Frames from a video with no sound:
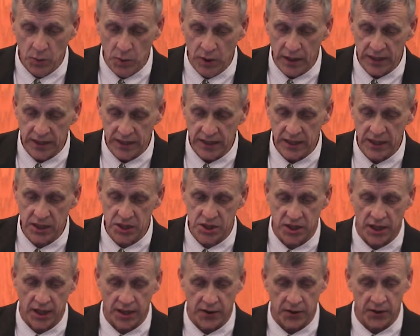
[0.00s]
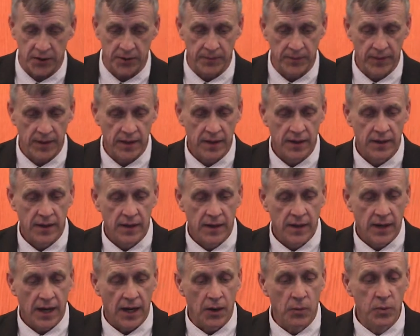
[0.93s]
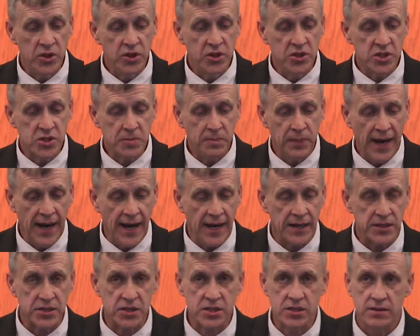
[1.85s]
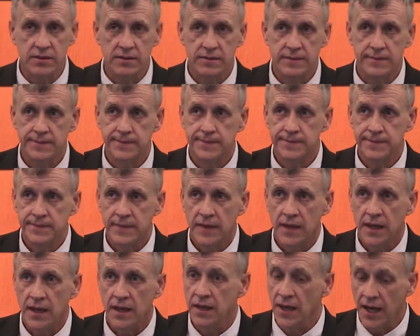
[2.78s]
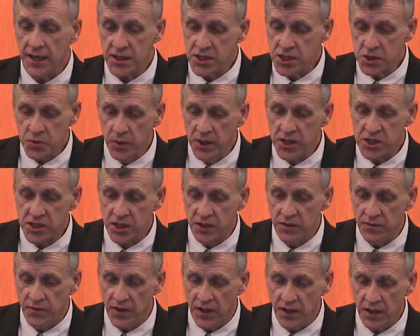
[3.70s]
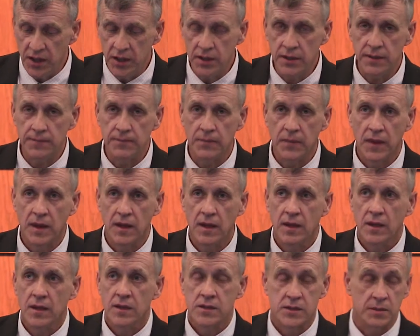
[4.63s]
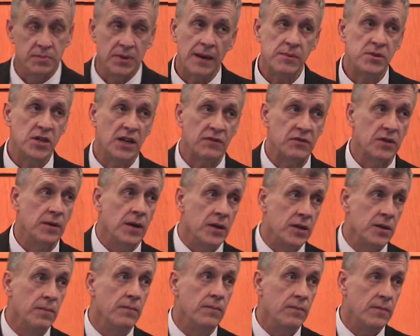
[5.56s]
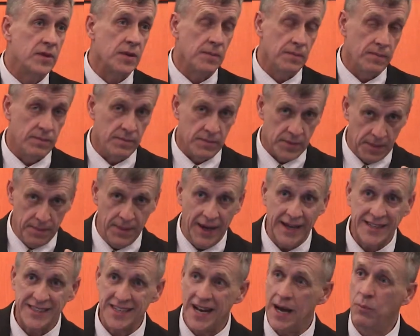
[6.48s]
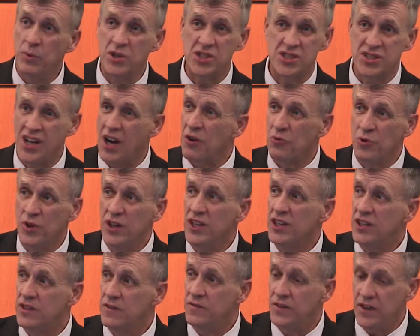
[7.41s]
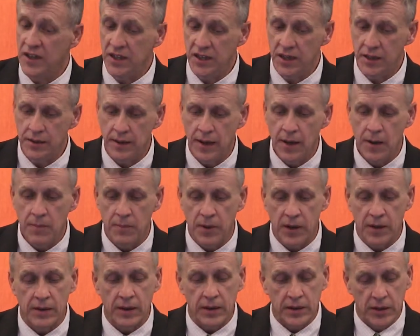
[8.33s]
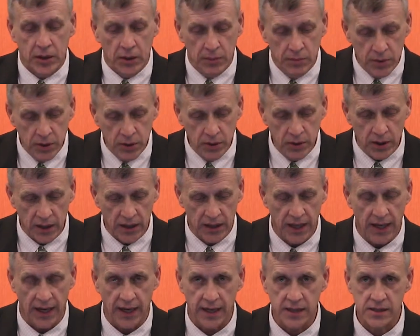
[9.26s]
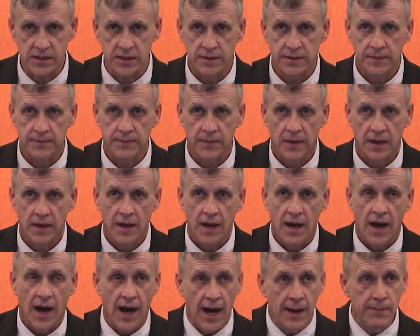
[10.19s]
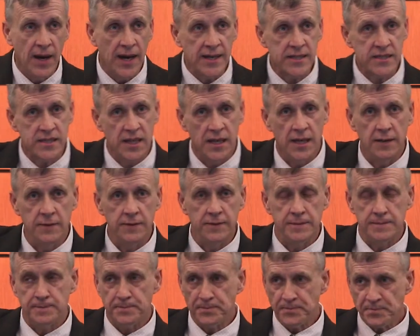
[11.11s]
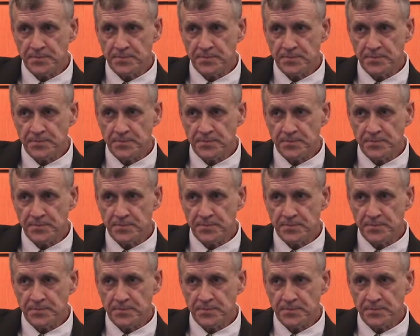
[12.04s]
with each other, with your spouse. And not just when it's convenient. Sometimes you have to make time when it's not really convenient, but communicate. I myself,